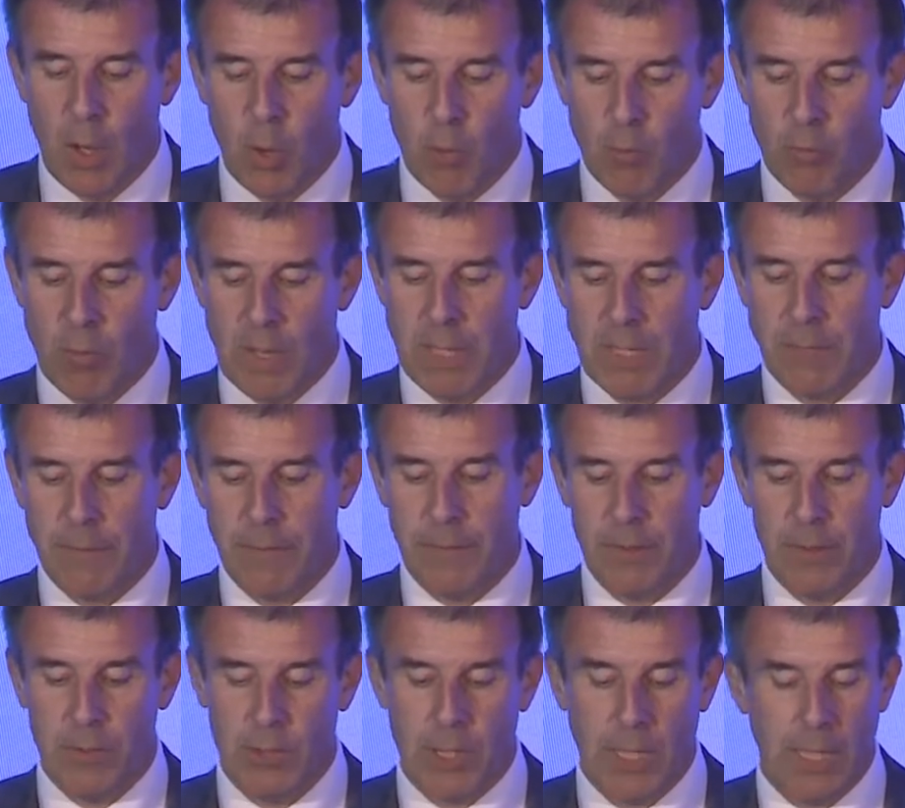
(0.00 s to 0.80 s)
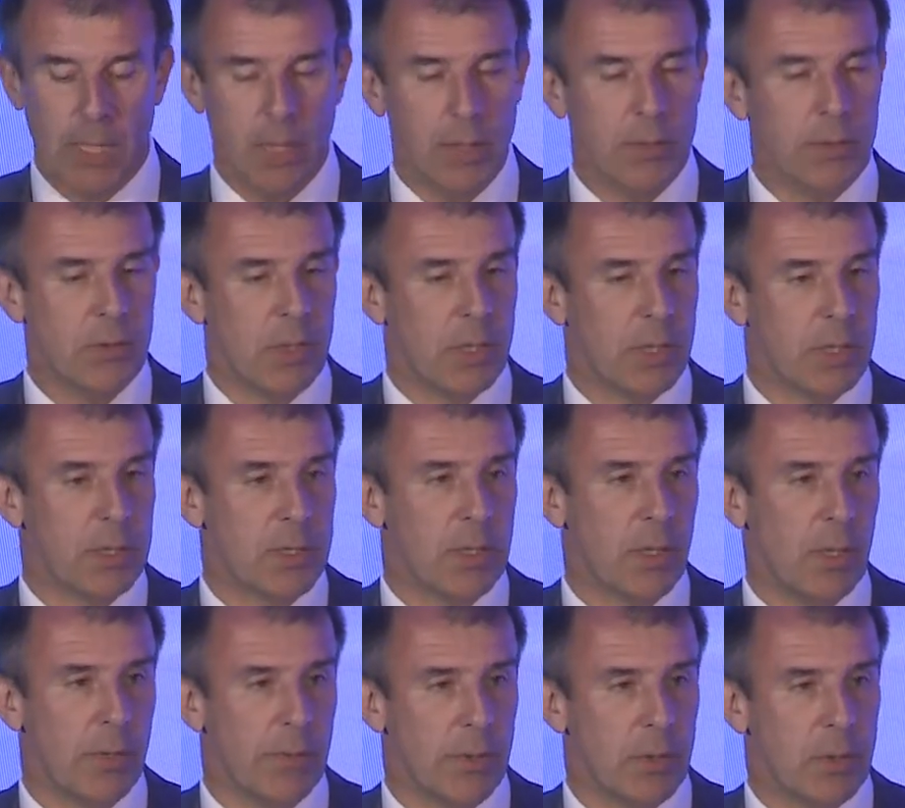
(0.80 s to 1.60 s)
ready for the challenges
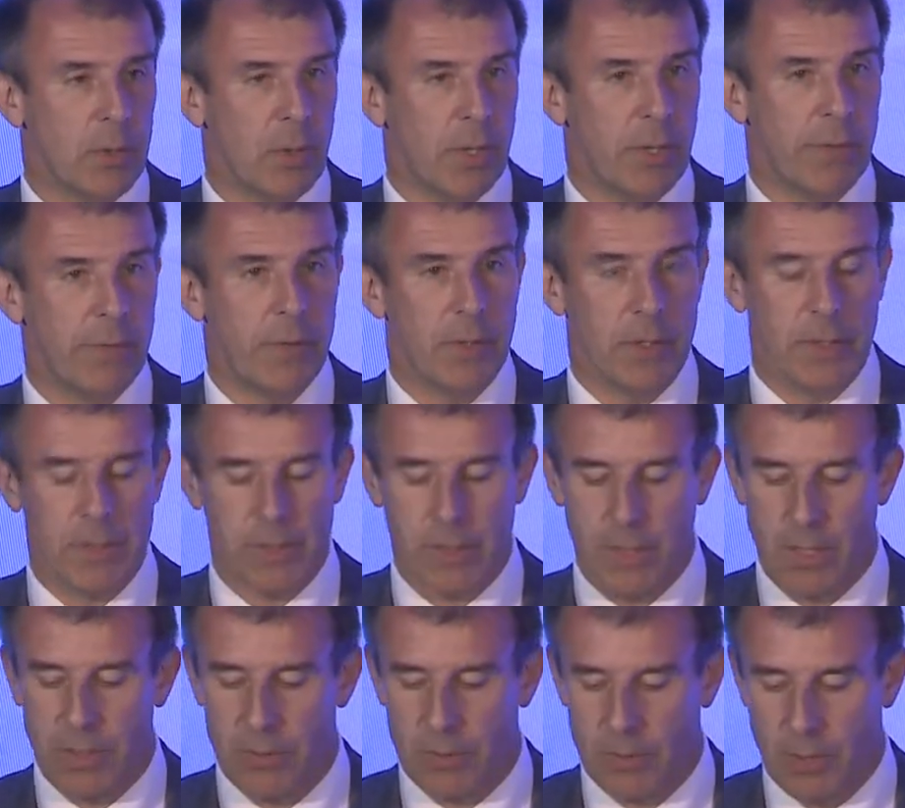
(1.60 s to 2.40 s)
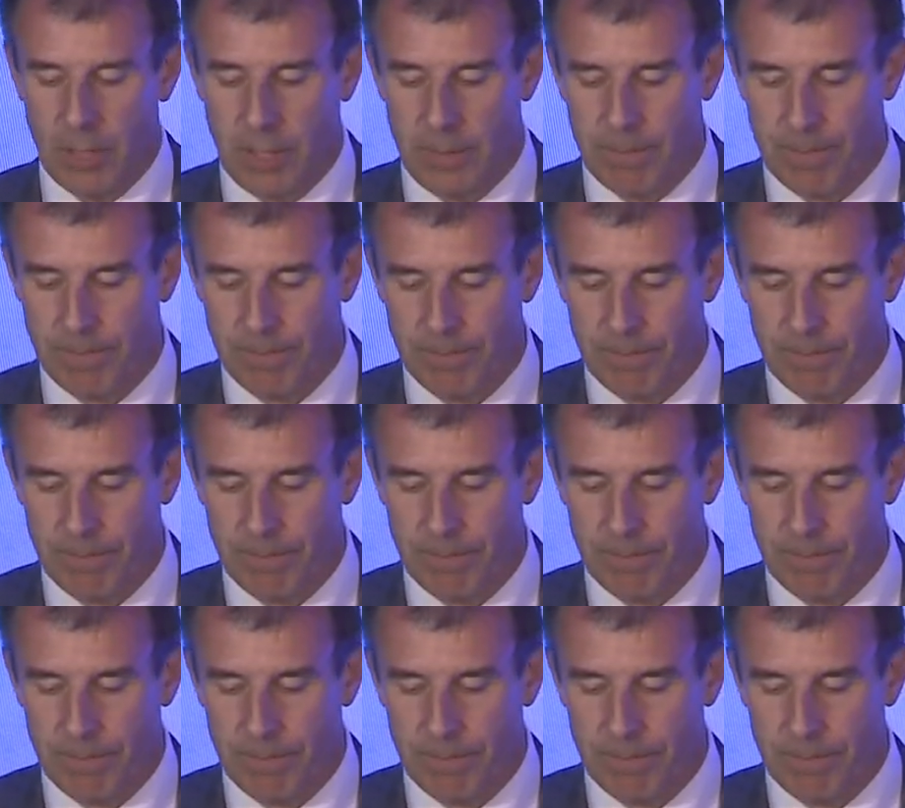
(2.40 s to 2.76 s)
of the 21st century.